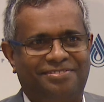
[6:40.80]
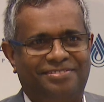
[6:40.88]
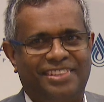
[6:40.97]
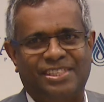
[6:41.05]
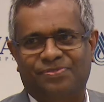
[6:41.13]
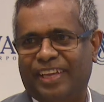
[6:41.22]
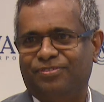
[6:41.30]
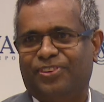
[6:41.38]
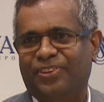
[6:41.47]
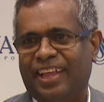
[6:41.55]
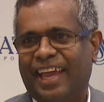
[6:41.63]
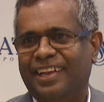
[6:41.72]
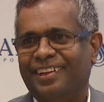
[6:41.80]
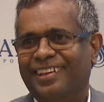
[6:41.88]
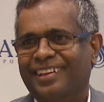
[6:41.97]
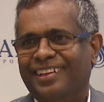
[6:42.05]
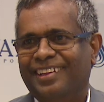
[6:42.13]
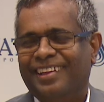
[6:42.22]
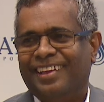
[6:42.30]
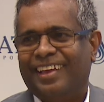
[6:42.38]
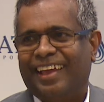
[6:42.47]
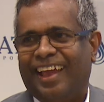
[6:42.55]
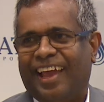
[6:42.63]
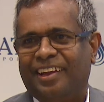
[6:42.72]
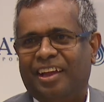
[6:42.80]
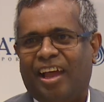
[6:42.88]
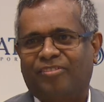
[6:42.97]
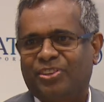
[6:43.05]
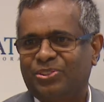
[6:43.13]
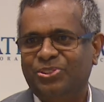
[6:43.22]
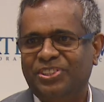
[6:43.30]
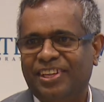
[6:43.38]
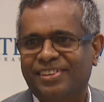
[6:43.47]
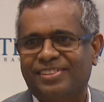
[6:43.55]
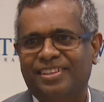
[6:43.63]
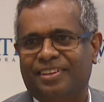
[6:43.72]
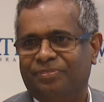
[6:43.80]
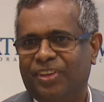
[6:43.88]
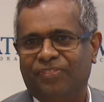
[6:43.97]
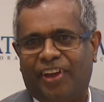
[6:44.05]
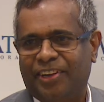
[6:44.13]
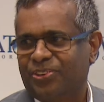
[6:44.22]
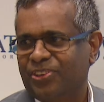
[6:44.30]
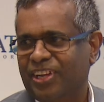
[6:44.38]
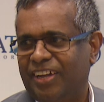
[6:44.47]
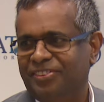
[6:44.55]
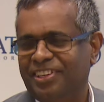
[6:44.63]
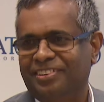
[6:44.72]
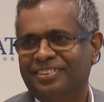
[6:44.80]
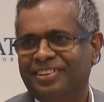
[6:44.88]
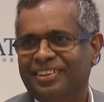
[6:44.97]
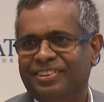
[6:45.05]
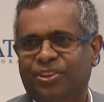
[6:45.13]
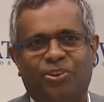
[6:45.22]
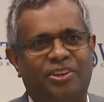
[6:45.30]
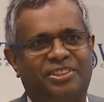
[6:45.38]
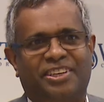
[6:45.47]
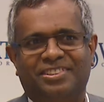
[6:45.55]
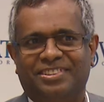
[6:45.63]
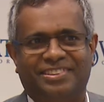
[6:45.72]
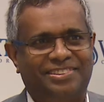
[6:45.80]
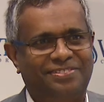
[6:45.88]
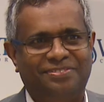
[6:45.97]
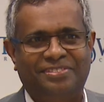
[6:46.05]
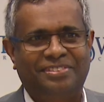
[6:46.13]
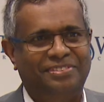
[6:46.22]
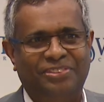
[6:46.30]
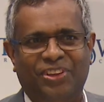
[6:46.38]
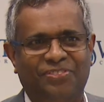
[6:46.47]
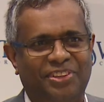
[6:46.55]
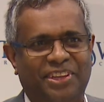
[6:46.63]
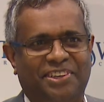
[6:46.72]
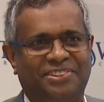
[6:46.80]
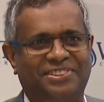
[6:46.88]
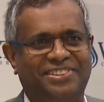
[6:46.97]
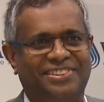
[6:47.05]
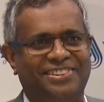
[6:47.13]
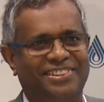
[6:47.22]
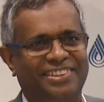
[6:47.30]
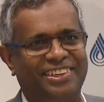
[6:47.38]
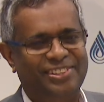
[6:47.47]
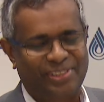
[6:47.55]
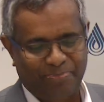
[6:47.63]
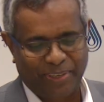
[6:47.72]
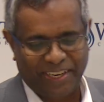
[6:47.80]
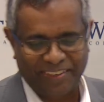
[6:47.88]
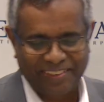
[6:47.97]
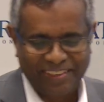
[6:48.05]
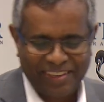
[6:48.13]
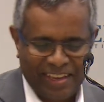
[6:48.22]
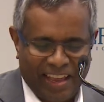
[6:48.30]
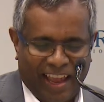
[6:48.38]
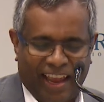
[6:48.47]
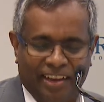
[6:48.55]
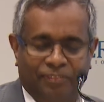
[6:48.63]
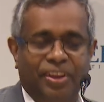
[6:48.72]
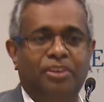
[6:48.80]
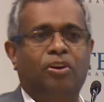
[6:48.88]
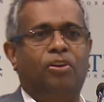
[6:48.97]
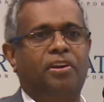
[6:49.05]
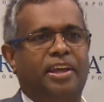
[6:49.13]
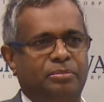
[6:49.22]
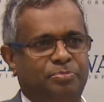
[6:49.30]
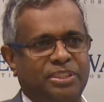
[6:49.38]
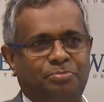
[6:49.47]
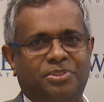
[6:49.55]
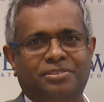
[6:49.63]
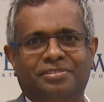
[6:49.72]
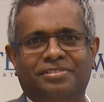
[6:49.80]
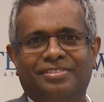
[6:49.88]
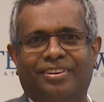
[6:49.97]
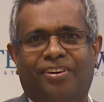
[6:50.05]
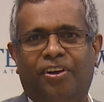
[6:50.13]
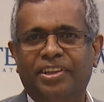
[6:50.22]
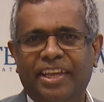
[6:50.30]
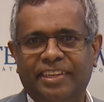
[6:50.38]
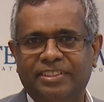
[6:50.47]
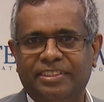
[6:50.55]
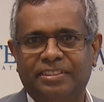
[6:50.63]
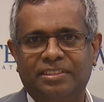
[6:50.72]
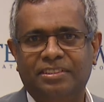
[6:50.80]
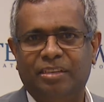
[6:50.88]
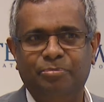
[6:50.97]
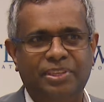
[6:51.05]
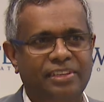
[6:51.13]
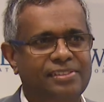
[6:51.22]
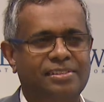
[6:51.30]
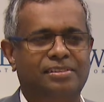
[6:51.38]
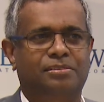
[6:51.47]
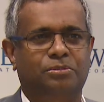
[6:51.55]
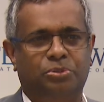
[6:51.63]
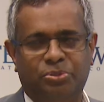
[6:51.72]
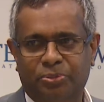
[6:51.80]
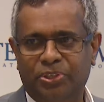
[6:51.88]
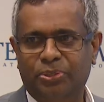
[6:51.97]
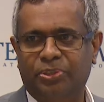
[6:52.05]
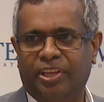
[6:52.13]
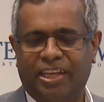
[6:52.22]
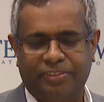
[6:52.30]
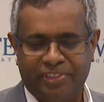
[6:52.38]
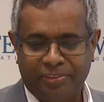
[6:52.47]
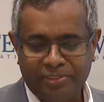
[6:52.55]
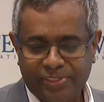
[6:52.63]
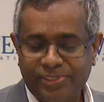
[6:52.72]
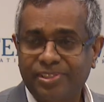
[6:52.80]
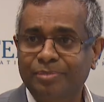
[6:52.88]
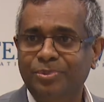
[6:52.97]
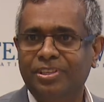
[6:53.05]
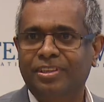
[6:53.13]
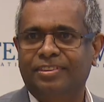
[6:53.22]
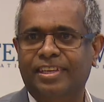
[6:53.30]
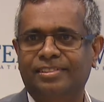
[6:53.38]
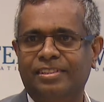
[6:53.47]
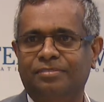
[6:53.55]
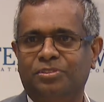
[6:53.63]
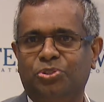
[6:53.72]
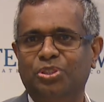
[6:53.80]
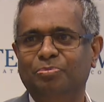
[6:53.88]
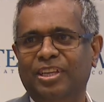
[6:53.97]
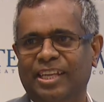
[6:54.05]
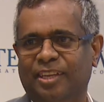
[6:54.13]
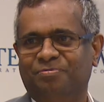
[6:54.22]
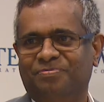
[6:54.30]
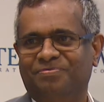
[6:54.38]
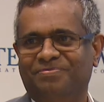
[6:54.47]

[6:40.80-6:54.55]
let's wait for that. And after 2 years, we wanted to cover it. The contractor, never there. He disappeared. And we called other people, all the other companies who would do the covering systems. They said 2 million.